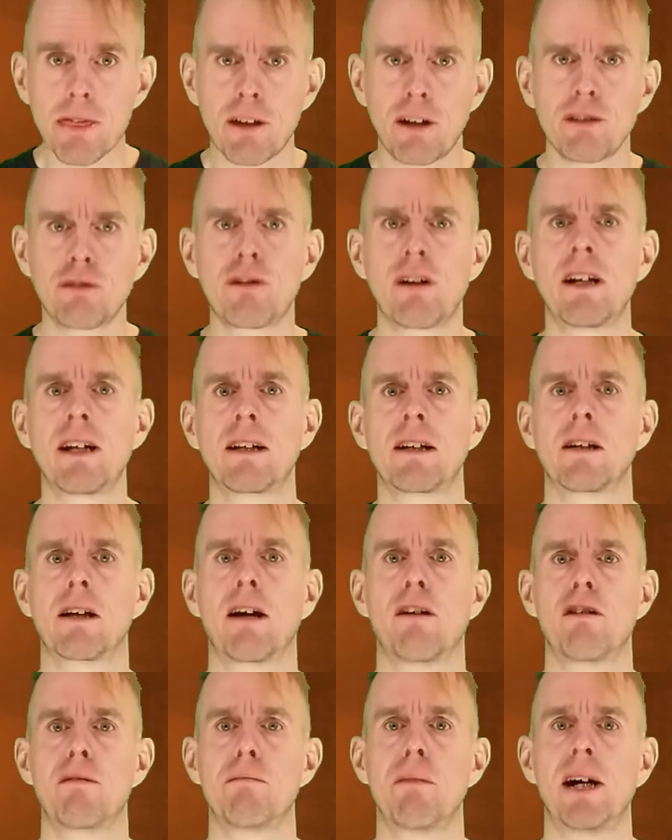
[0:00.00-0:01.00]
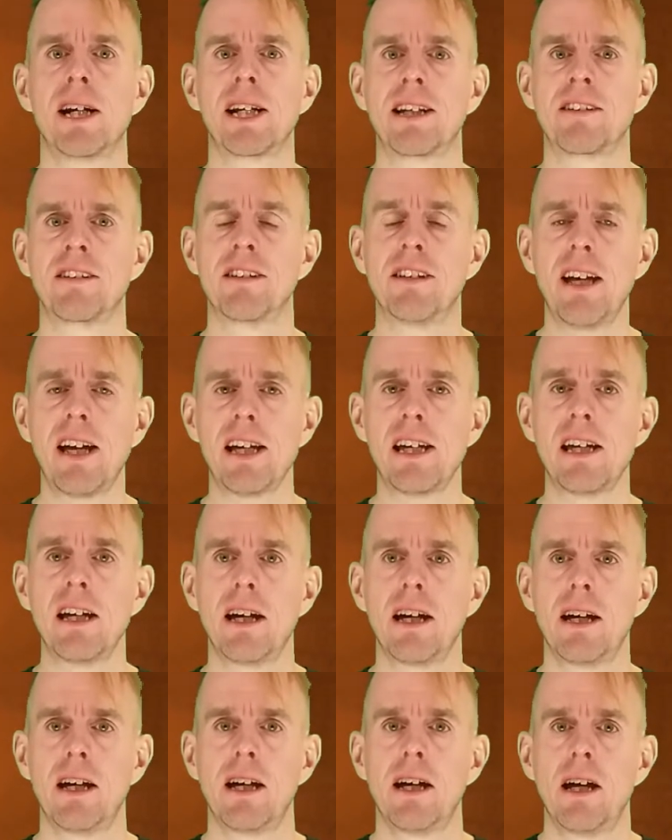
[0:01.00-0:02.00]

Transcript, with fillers: there's very little current mining today,